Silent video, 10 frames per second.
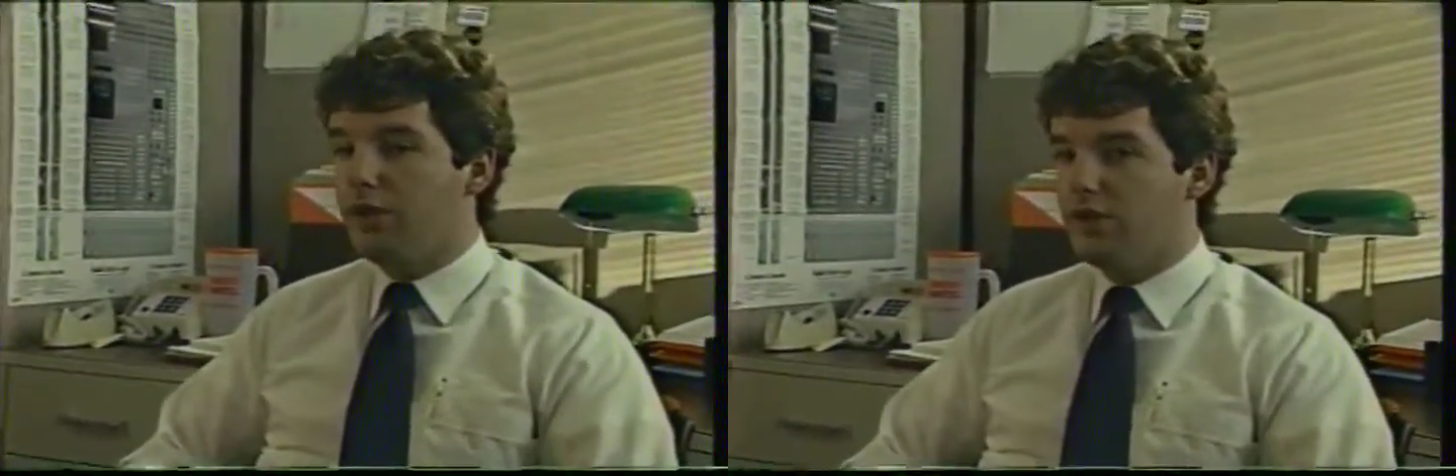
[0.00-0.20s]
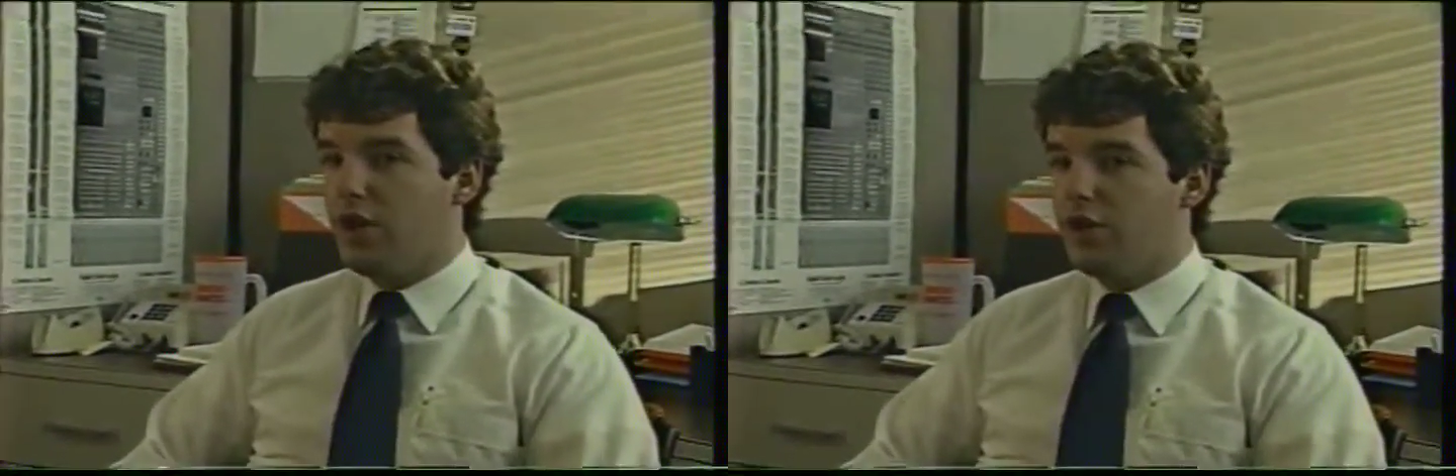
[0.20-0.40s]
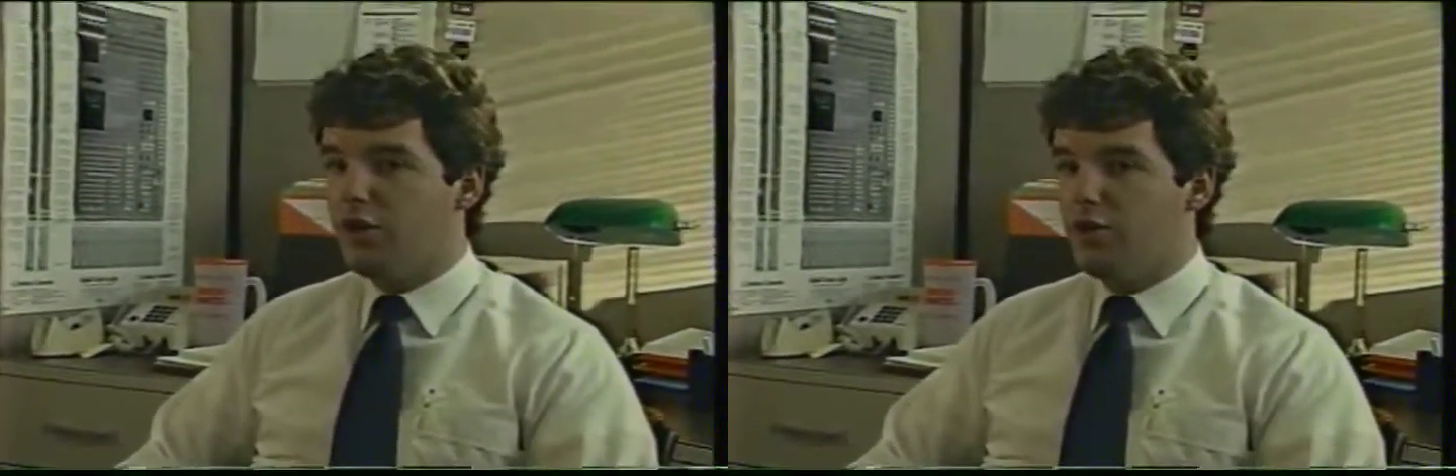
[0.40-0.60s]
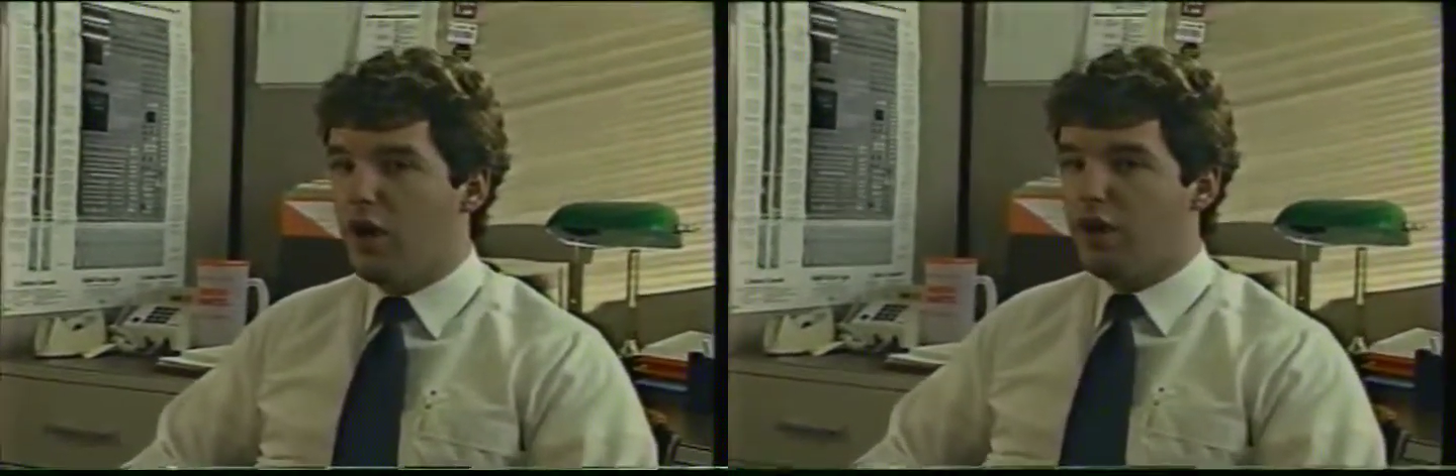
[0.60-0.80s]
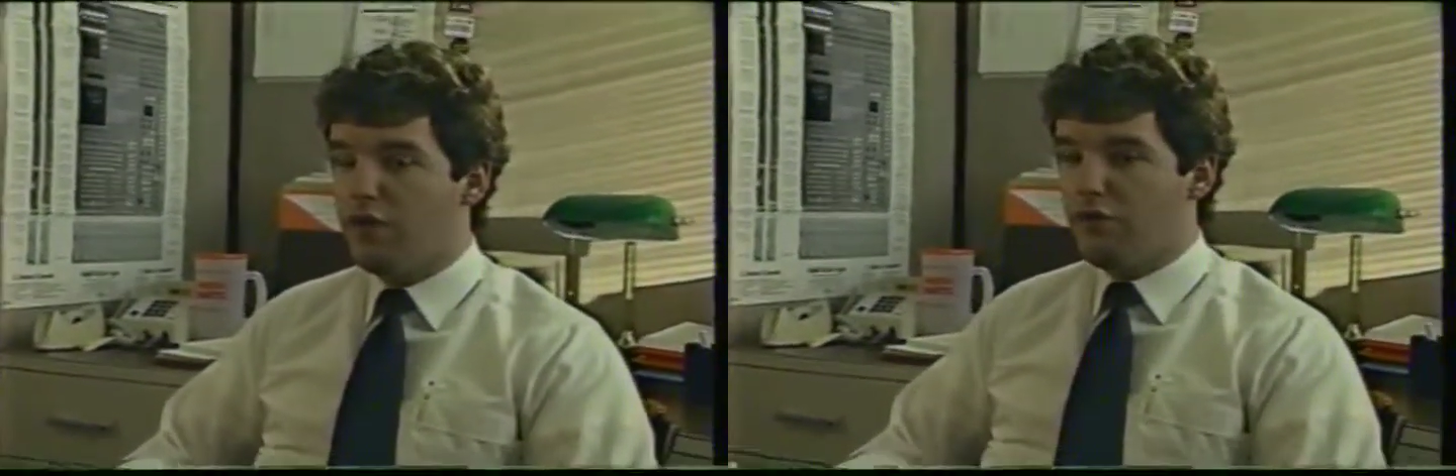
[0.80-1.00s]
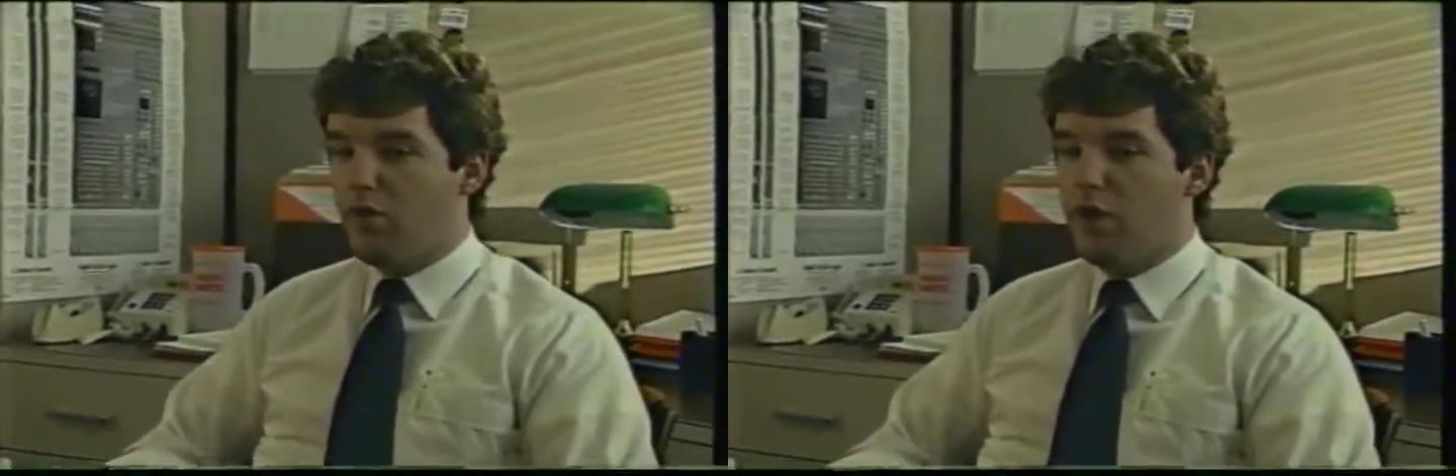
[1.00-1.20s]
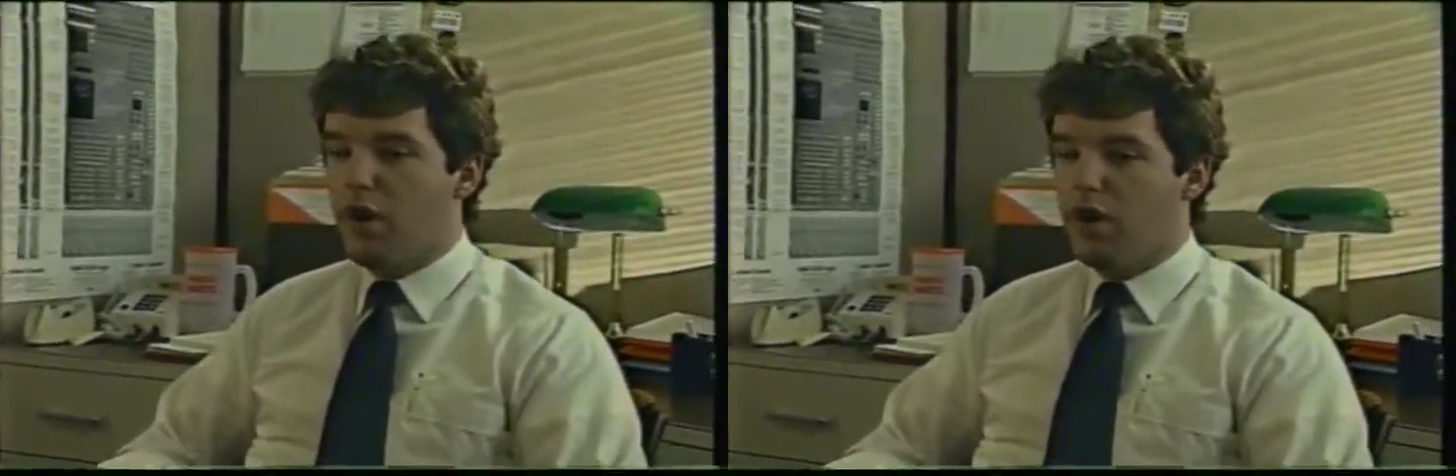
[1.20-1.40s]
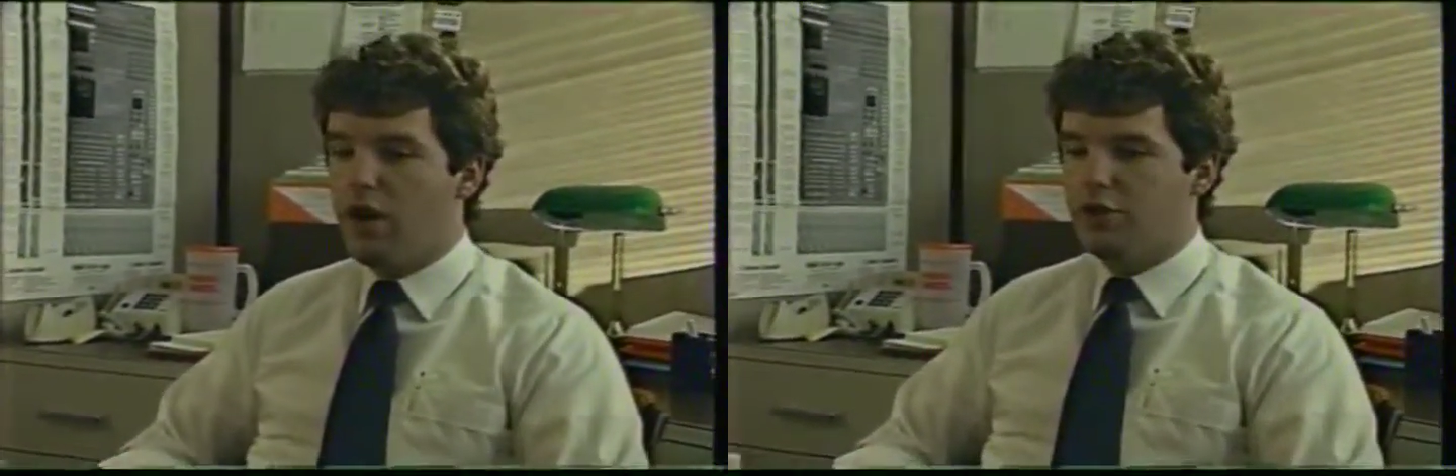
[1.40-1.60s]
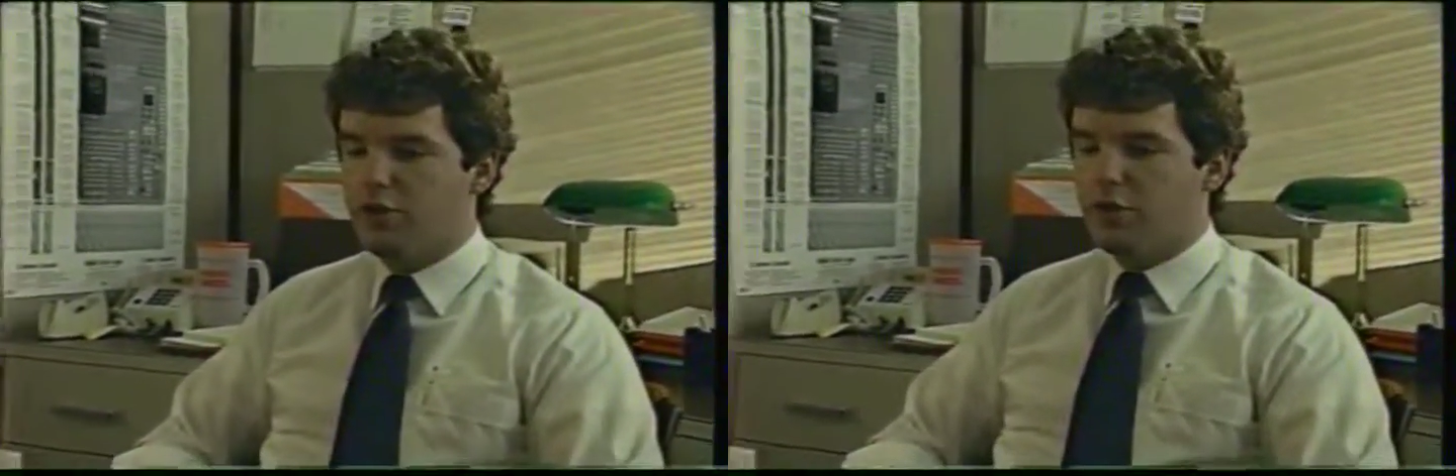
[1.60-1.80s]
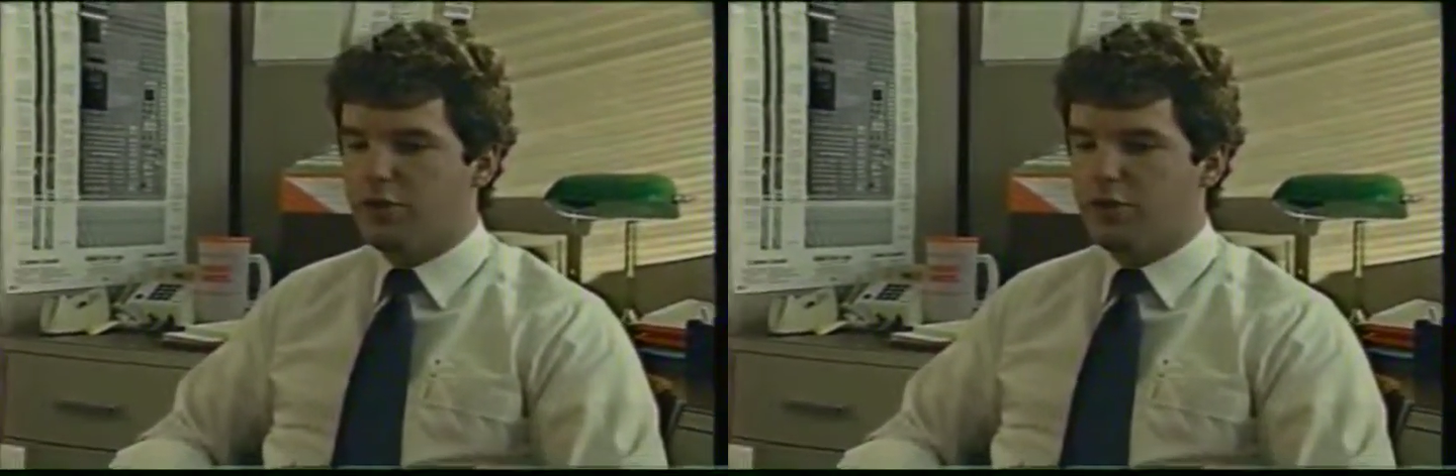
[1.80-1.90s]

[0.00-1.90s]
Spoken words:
Sun is trying to throw at our customers.